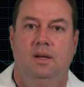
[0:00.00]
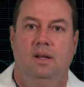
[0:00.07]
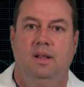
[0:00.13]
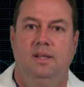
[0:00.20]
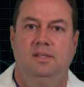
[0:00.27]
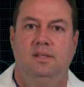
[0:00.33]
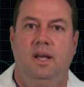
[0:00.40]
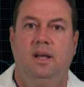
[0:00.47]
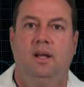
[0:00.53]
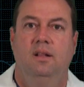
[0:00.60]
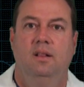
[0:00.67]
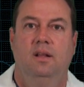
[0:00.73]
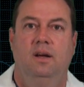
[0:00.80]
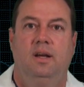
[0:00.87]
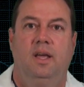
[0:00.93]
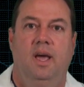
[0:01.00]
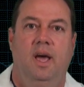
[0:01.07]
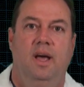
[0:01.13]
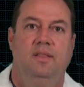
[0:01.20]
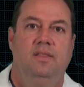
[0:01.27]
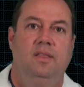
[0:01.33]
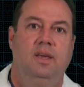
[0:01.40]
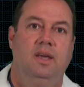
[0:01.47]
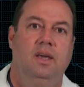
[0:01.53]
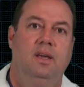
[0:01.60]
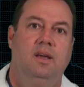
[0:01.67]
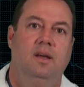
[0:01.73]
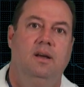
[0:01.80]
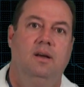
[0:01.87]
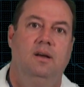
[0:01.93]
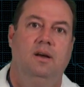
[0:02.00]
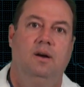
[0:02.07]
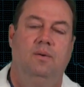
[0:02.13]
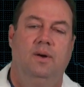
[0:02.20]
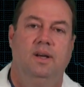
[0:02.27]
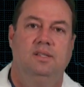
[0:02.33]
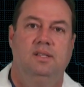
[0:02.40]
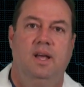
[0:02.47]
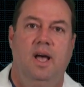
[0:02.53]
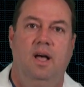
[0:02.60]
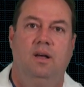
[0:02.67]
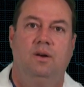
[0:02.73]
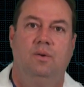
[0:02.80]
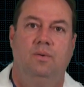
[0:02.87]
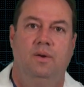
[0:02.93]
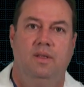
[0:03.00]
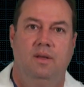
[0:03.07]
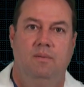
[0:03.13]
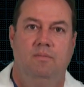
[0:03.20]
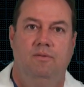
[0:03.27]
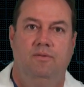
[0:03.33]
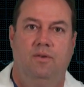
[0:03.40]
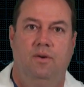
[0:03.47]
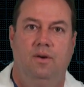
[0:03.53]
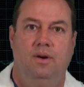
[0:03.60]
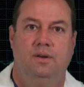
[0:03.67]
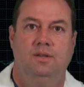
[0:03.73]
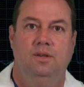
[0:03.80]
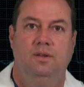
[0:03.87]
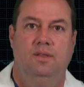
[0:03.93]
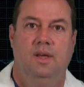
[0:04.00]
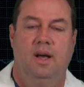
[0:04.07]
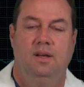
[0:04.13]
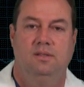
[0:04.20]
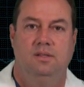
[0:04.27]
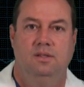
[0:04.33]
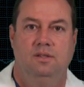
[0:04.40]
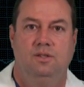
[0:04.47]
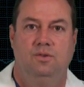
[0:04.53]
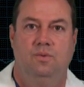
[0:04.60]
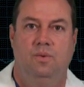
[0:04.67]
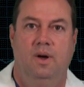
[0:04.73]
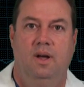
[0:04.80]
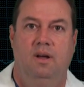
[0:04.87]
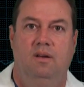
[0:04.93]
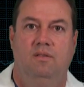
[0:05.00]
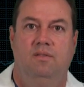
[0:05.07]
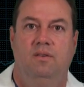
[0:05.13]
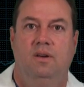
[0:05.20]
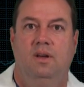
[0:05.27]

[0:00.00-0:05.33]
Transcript: Now let's take a look at the arrest algorithm for 2012.